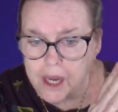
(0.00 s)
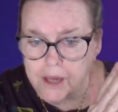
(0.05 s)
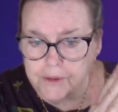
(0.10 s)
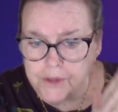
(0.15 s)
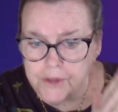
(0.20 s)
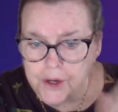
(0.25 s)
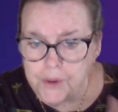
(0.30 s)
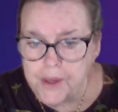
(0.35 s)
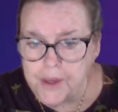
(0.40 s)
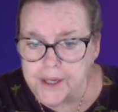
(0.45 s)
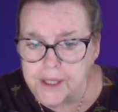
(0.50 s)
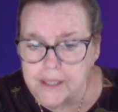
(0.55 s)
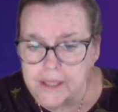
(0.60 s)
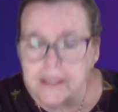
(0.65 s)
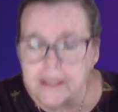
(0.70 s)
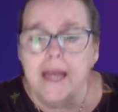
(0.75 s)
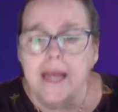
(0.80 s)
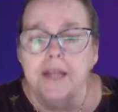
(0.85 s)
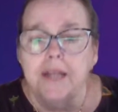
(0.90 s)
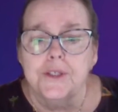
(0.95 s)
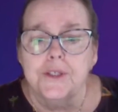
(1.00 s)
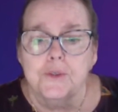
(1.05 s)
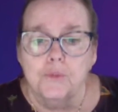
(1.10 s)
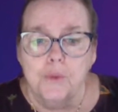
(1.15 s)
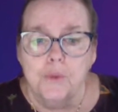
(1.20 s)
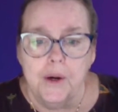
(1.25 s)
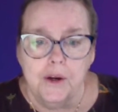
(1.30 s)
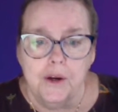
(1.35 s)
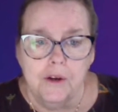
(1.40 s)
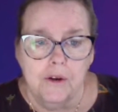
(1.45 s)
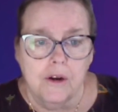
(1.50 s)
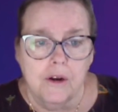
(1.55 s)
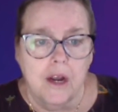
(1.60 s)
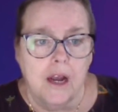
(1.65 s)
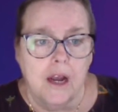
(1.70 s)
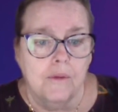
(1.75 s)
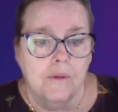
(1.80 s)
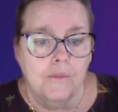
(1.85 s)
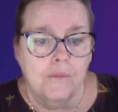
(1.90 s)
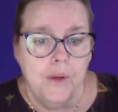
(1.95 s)
know at a glance where
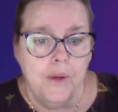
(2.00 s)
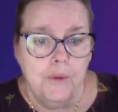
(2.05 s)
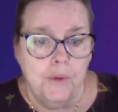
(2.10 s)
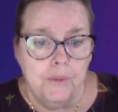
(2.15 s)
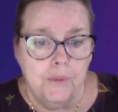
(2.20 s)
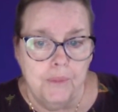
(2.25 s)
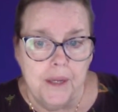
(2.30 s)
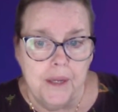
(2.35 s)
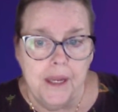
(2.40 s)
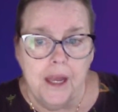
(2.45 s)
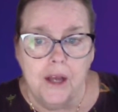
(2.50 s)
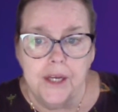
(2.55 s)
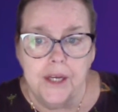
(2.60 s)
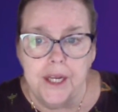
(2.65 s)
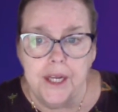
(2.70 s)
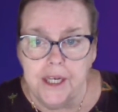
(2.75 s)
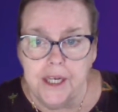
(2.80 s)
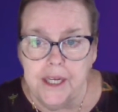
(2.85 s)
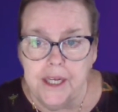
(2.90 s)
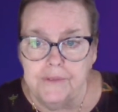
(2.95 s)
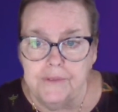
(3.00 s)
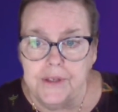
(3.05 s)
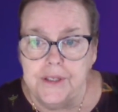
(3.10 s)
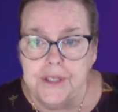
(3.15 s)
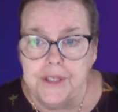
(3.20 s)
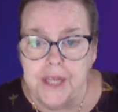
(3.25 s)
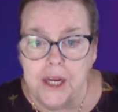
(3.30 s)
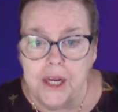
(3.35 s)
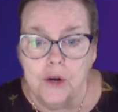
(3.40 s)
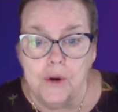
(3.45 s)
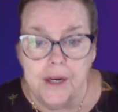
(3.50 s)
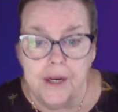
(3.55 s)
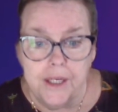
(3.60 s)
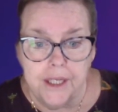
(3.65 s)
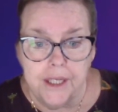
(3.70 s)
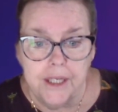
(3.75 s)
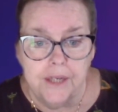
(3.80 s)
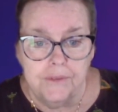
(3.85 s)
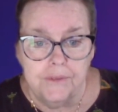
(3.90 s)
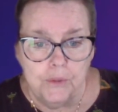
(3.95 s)
we would be on any given day or
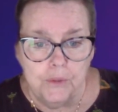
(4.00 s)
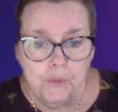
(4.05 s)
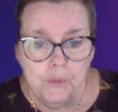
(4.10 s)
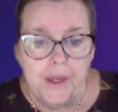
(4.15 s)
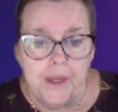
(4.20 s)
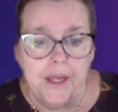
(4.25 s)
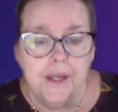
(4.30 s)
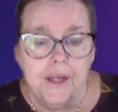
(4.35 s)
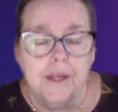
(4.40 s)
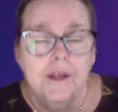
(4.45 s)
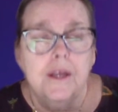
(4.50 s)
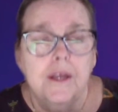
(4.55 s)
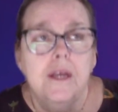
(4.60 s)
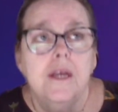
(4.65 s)
any given week.